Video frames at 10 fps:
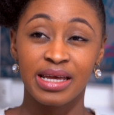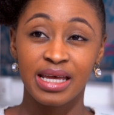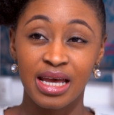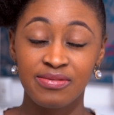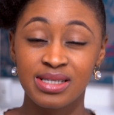
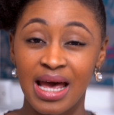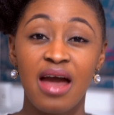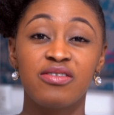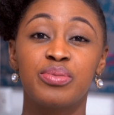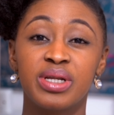gives to
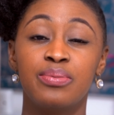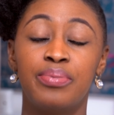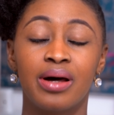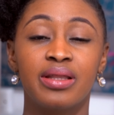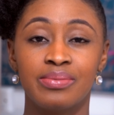everybody
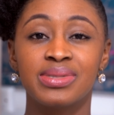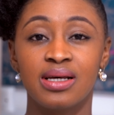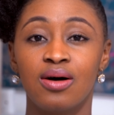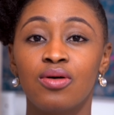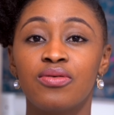but
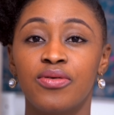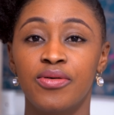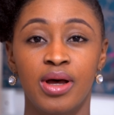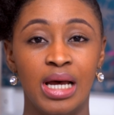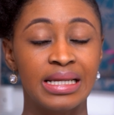themselves,
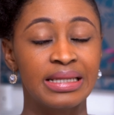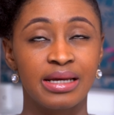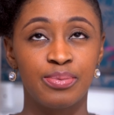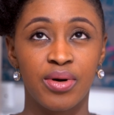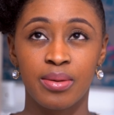and
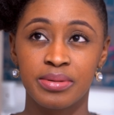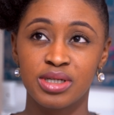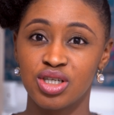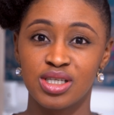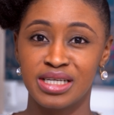they probably
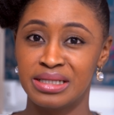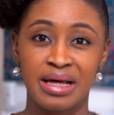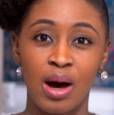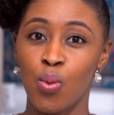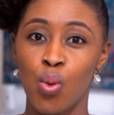just need
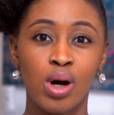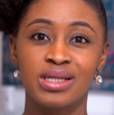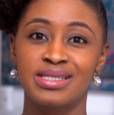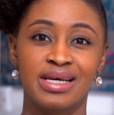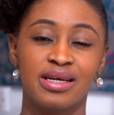that
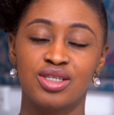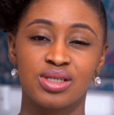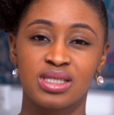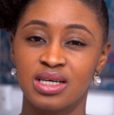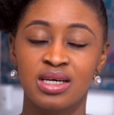one day
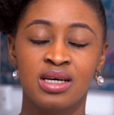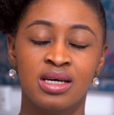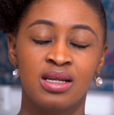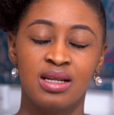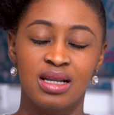just to
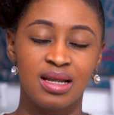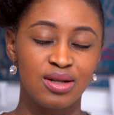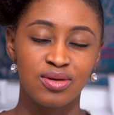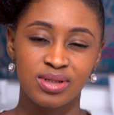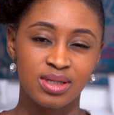
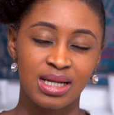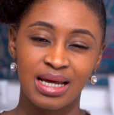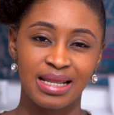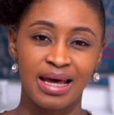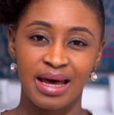let loose and
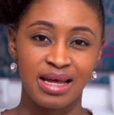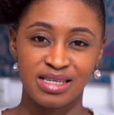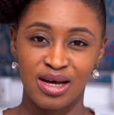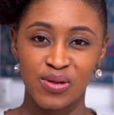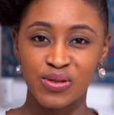let their hair
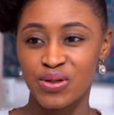down.